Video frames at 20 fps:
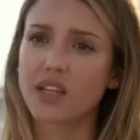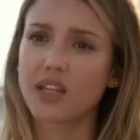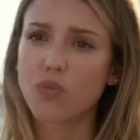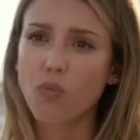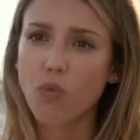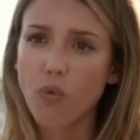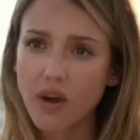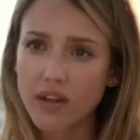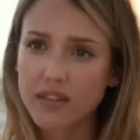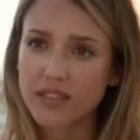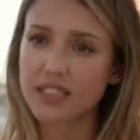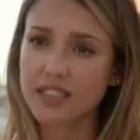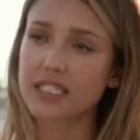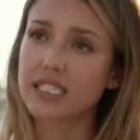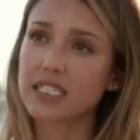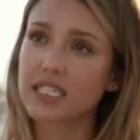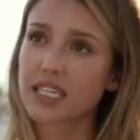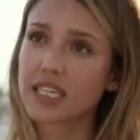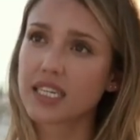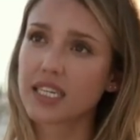and he wants
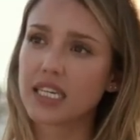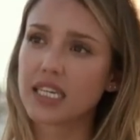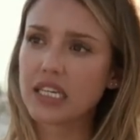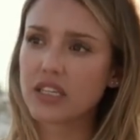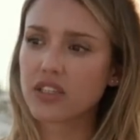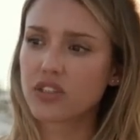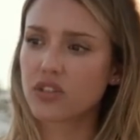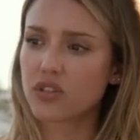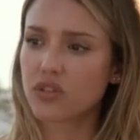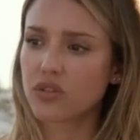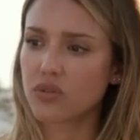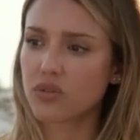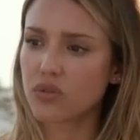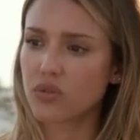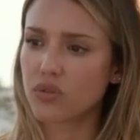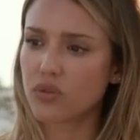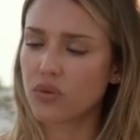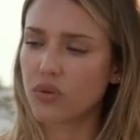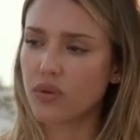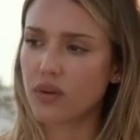it
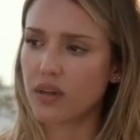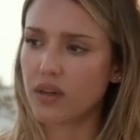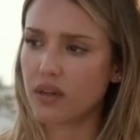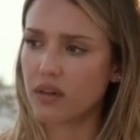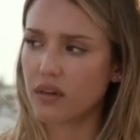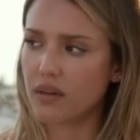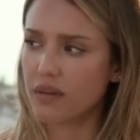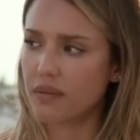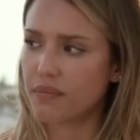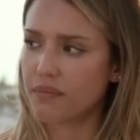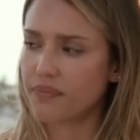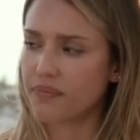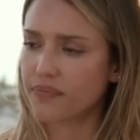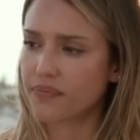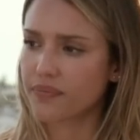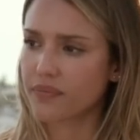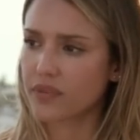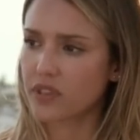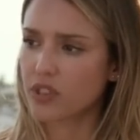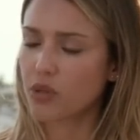to
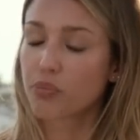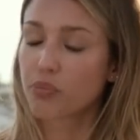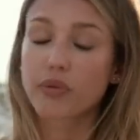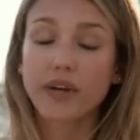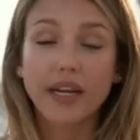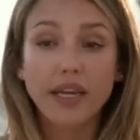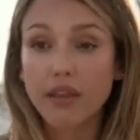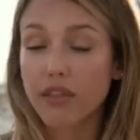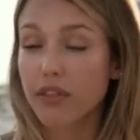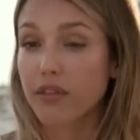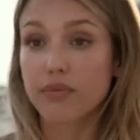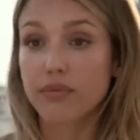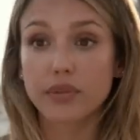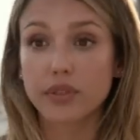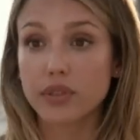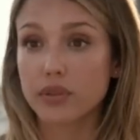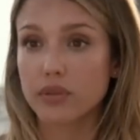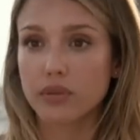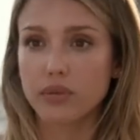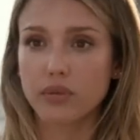break
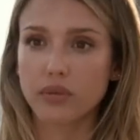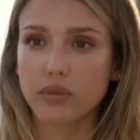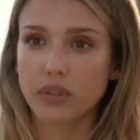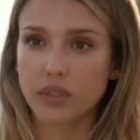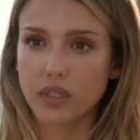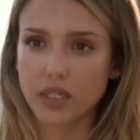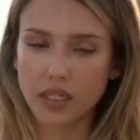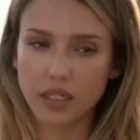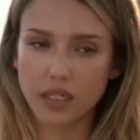through